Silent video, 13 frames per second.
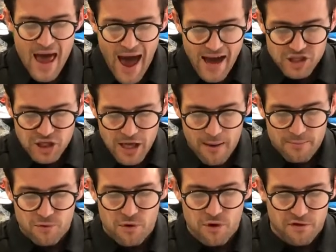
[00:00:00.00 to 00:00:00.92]
As you
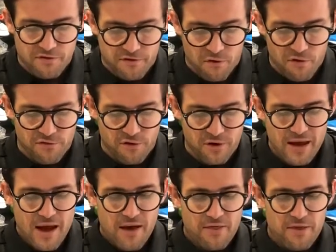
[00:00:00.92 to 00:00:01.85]
come through to the
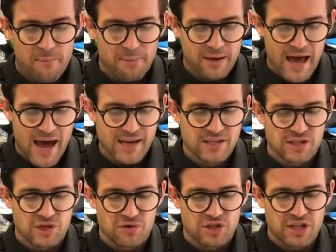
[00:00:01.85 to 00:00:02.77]
forefoot, the
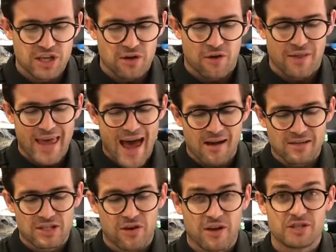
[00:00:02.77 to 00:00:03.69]
blades do sit on the
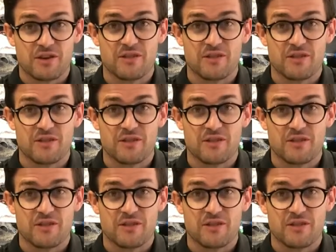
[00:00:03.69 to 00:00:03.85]
outside,